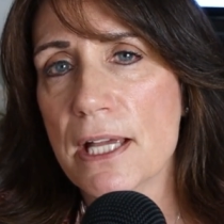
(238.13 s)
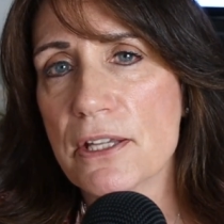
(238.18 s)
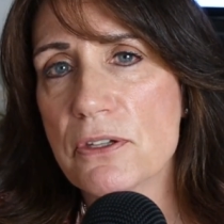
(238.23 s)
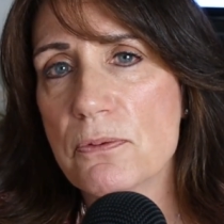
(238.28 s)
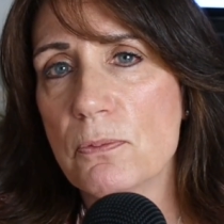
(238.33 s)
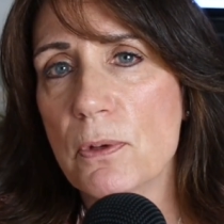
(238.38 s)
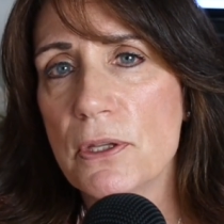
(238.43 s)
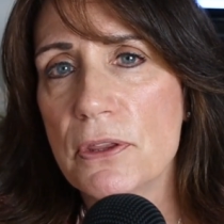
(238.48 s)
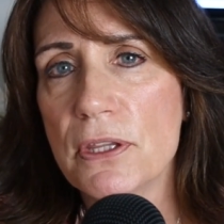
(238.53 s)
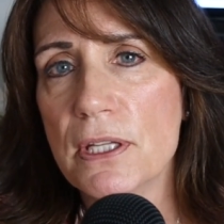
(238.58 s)
So
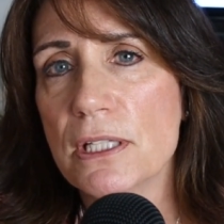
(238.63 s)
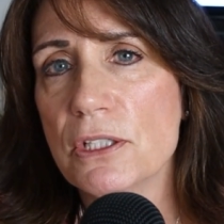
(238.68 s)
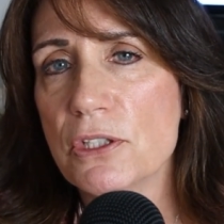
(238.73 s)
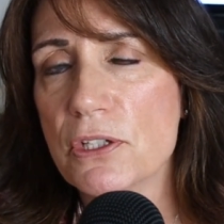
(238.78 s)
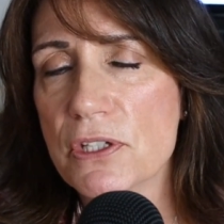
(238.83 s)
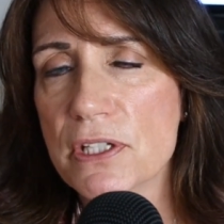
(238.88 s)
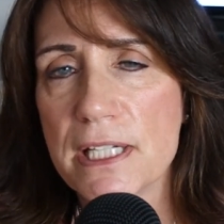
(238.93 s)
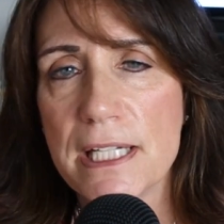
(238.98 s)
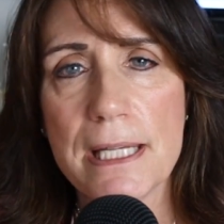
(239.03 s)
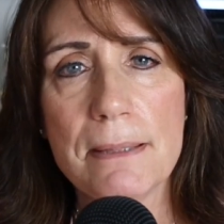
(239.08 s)
that's one
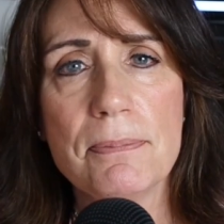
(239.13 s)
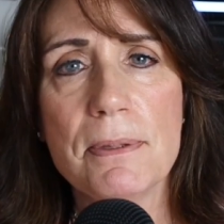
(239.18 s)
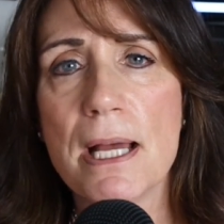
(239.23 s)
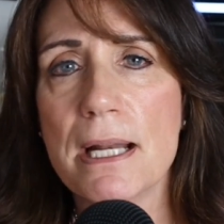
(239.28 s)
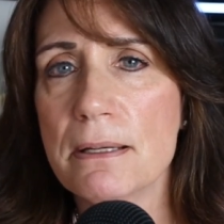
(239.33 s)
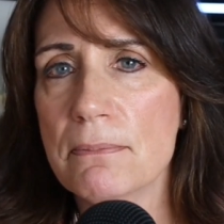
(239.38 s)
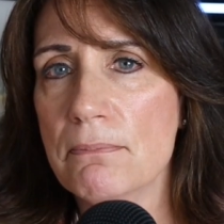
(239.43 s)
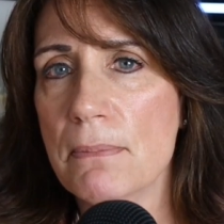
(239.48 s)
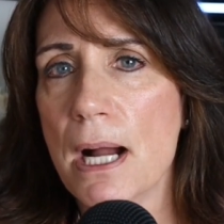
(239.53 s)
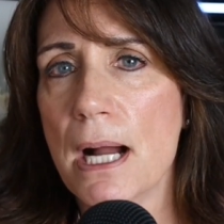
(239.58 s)
thing. Just
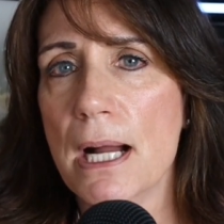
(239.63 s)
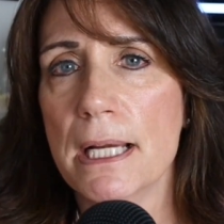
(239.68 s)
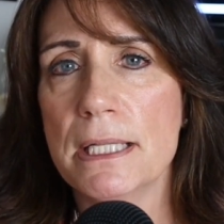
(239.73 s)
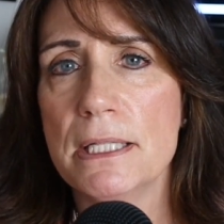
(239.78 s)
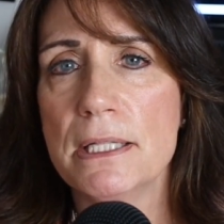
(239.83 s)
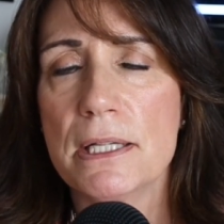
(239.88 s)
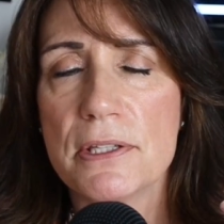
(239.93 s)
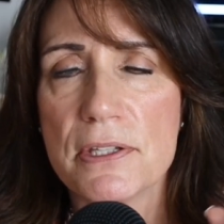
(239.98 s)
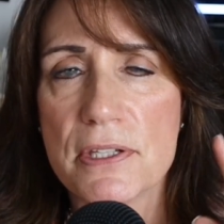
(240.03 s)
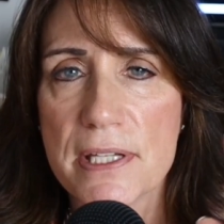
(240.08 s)
keep that in
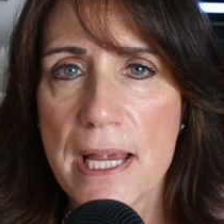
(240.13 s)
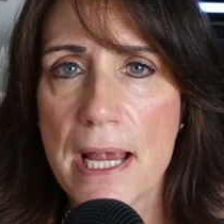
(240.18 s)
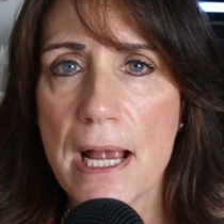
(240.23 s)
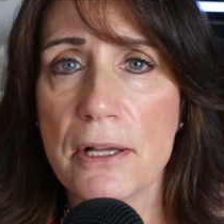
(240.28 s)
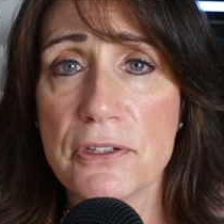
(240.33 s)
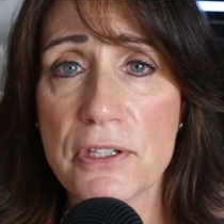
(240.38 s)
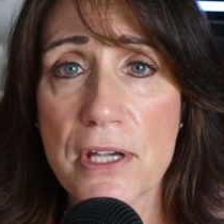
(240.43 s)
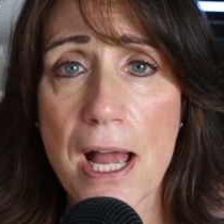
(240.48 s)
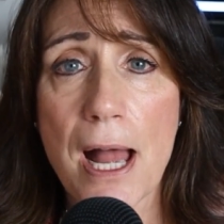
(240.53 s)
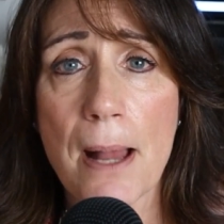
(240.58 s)
mind.
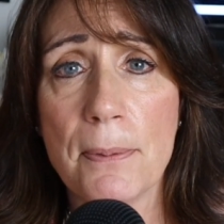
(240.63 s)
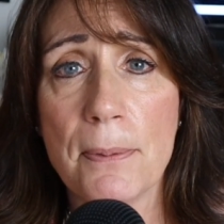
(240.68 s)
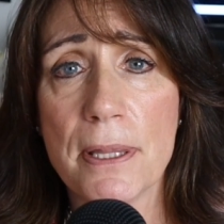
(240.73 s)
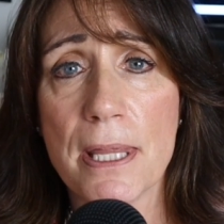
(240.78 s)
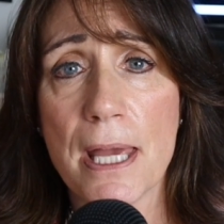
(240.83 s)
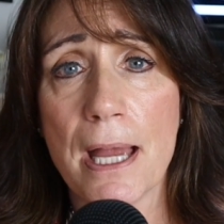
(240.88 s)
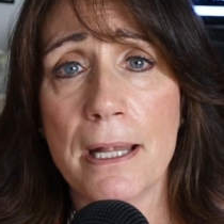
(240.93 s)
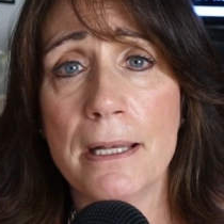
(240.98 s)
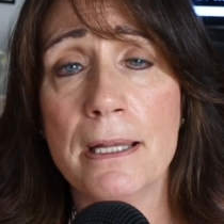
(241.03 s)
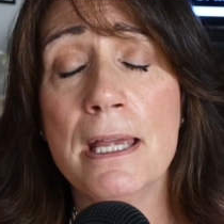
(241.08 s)
Stay
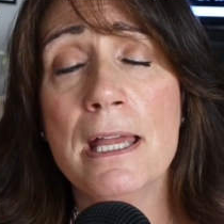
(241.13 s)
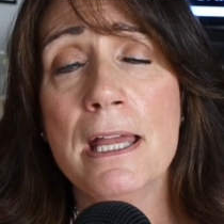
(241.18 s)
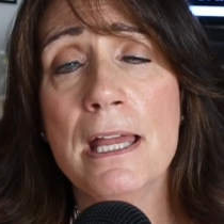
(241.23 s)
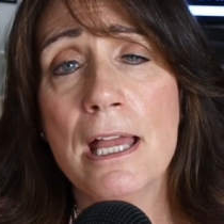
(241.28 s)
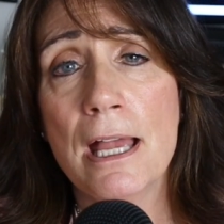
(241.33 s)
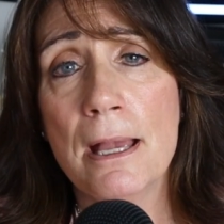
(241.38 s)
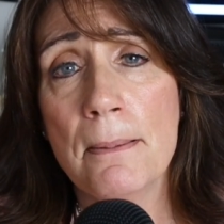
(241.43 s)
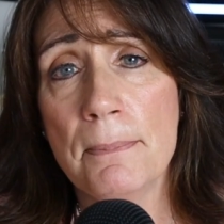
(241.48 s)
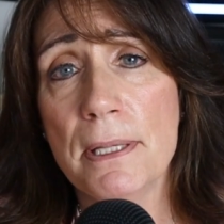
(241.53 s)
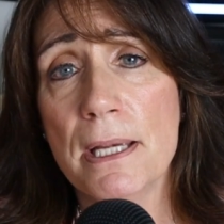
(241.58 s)
top of that
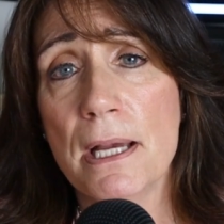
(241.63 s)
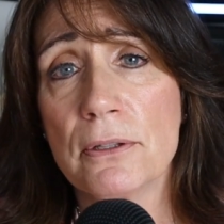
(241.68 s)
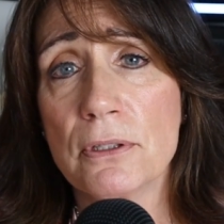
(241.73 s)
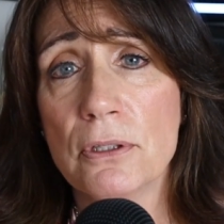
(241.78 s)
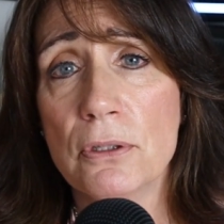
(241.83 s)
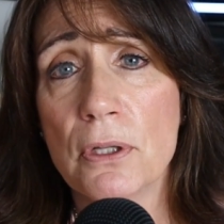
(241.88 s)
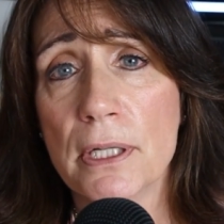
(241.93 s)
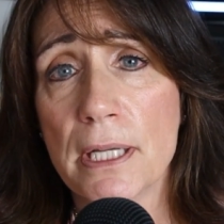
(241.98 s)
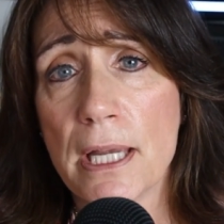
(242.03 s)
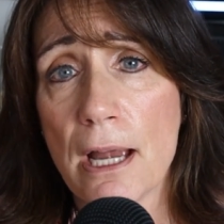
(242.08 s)
and
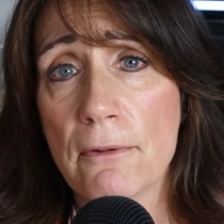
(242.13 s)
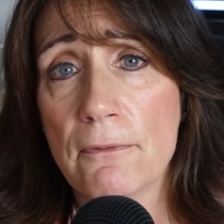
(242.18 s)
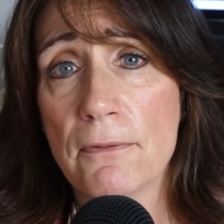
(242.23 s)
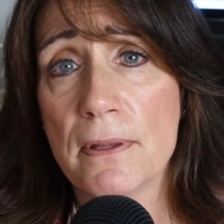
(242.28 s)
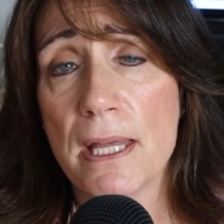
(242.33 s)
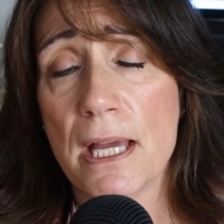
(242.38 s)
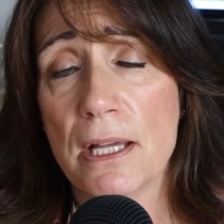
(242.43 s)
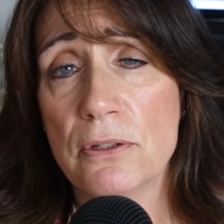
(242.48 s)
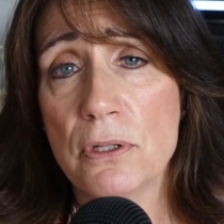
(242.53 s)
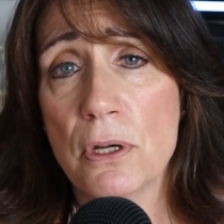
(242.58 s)
be on the
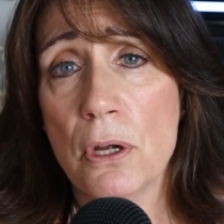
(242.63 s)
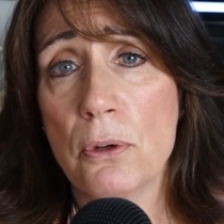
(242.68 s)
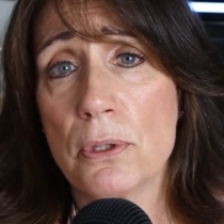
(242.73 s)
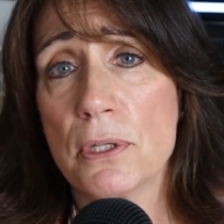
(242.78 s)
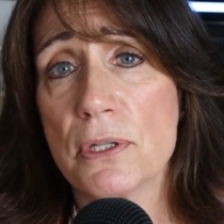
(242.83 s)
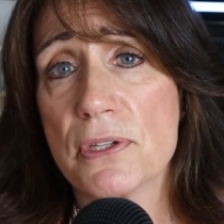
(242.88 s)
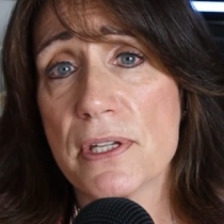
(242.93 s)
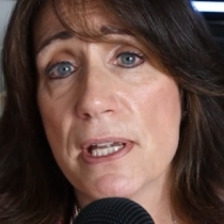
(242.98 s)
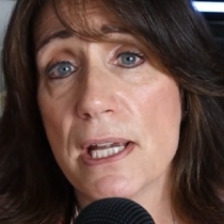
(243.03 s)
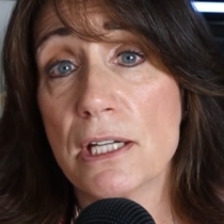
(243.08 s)
lookout for that
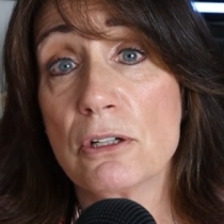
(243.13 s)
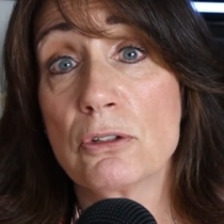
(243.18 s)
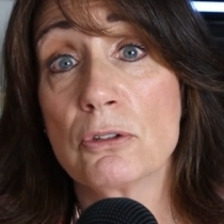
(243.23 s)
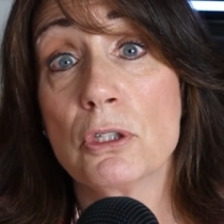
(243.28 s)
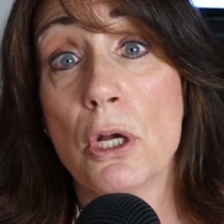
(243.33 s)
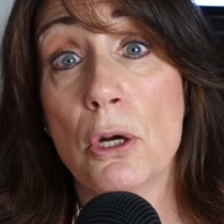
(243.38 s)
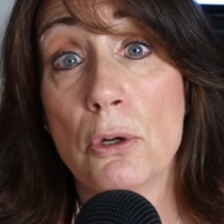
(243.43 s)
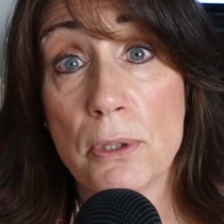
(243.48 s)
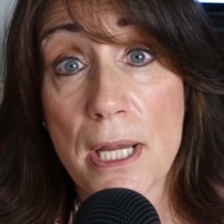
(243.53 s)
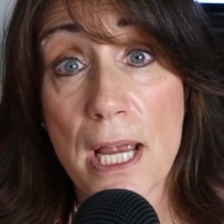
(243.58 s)
notice
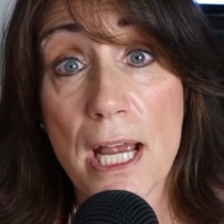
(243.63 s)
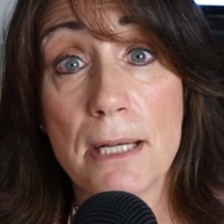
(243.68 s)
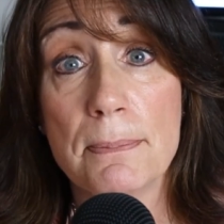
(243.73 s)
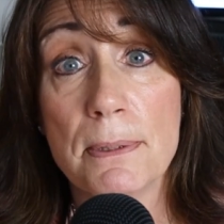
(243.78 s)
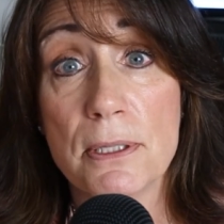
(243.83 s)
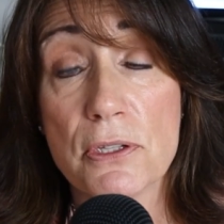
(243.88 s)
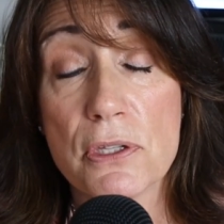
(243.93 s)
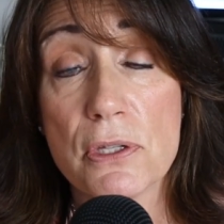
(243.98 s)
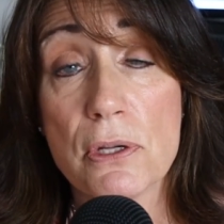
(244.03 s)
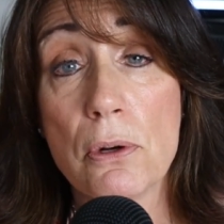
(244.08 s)
that your loan
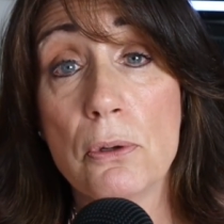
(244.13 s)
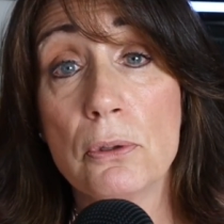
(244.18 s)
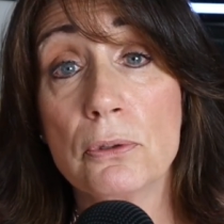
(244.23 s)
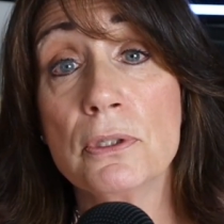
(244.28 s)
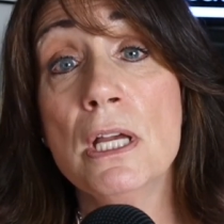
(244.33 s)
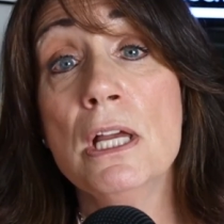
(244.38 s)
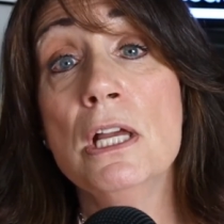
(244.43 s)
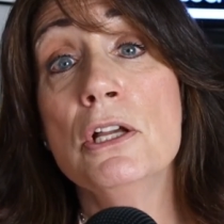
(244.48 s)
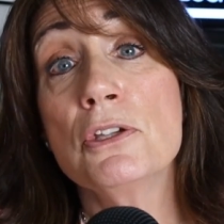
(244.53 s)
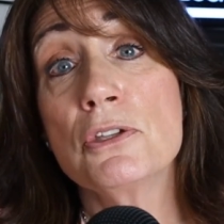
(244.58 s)
had been
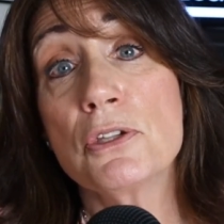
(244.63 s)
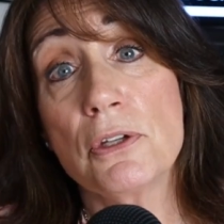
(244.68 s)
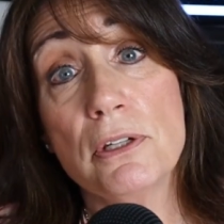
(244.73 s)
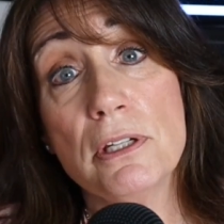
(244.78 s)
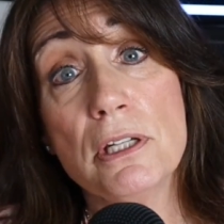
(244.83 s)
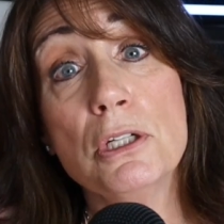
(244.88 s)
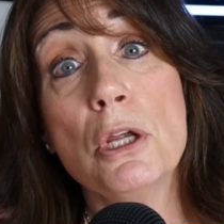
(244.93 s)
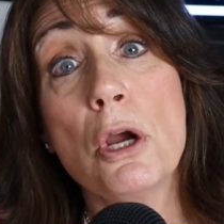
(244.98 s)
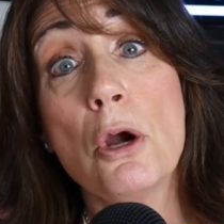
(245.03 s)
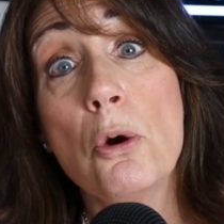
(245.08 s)
sold
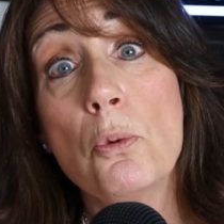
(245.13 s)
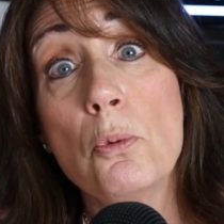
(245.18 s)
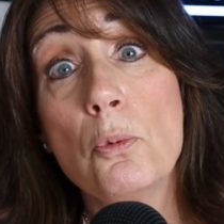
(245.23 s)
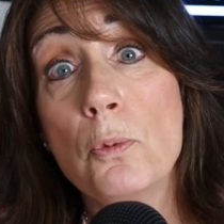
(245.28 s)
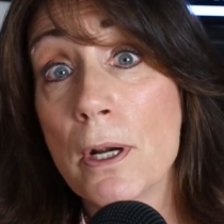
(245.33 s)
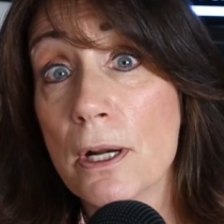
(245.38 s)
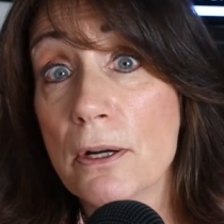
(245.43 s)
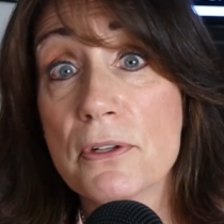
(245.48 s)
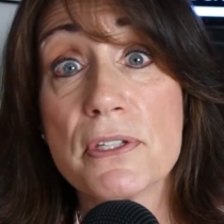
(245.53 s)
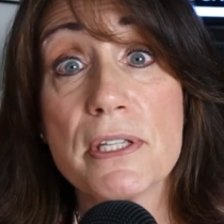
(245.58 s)
so you
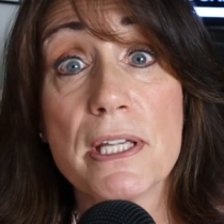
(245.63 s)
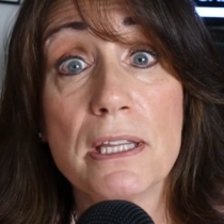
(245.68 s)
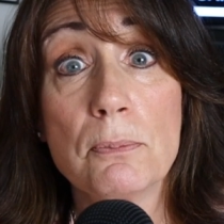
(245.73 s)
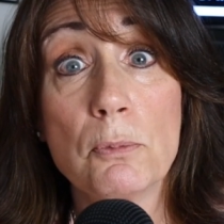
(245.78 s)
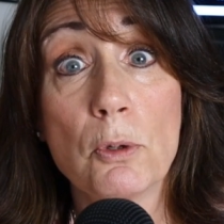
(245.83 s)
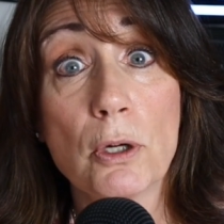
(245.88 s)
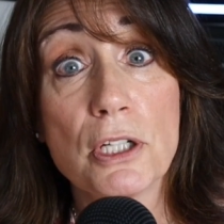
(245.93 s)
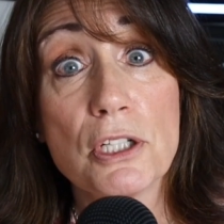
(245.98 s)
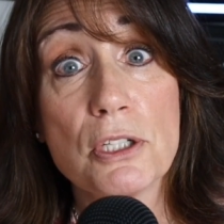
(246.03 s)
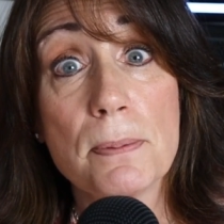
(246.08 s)
know where to
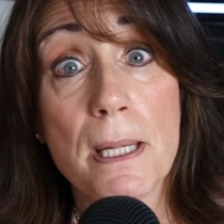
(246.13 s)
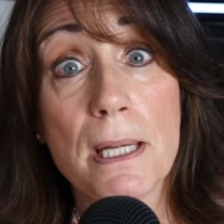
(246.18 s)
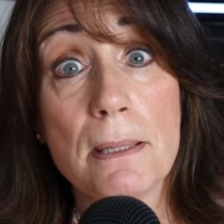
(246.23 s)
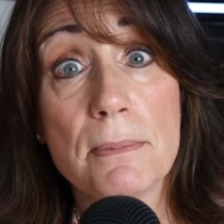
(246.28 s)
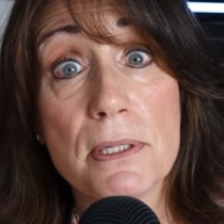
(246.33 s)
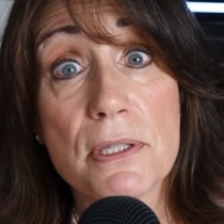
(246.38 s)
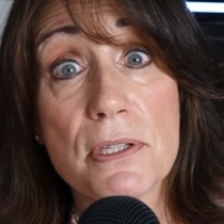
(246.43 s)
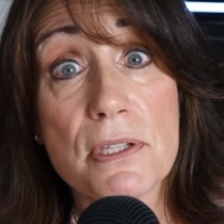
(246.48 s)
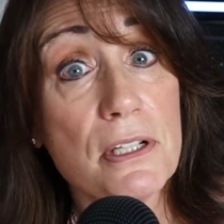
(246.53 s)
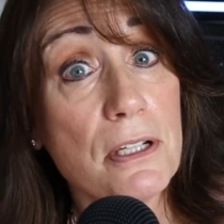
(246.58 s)
send the
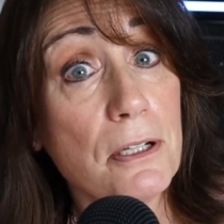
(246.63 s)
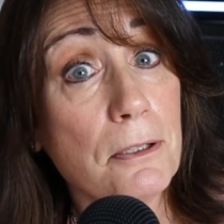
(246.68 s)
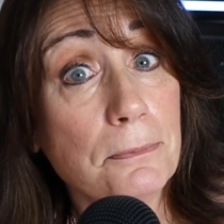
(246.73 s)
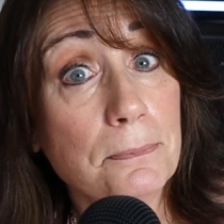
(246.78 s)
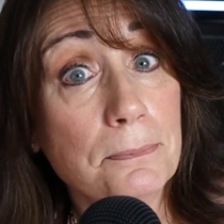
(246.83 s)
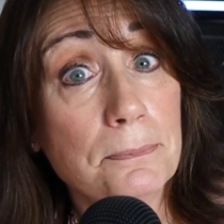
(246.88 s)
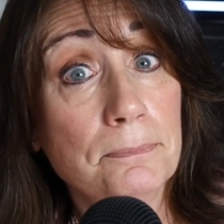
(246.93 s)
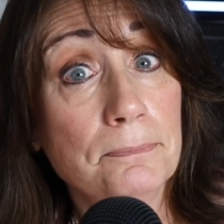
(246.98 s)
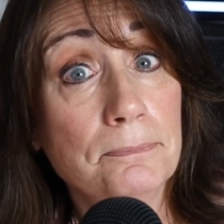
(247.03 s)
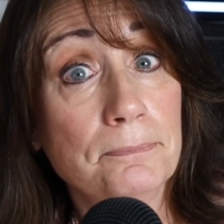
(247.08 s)
mortgage payments
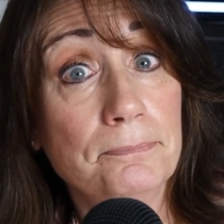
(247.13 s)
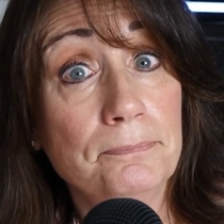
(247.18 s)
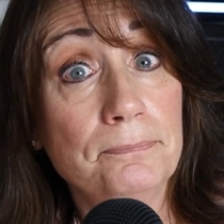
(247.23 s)
to.